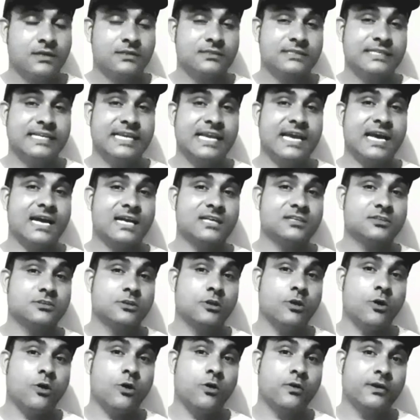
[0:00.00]
She has
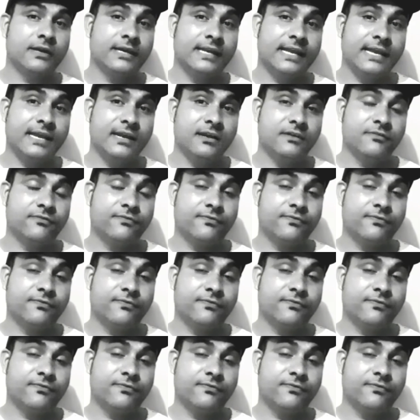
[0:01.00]
long nailed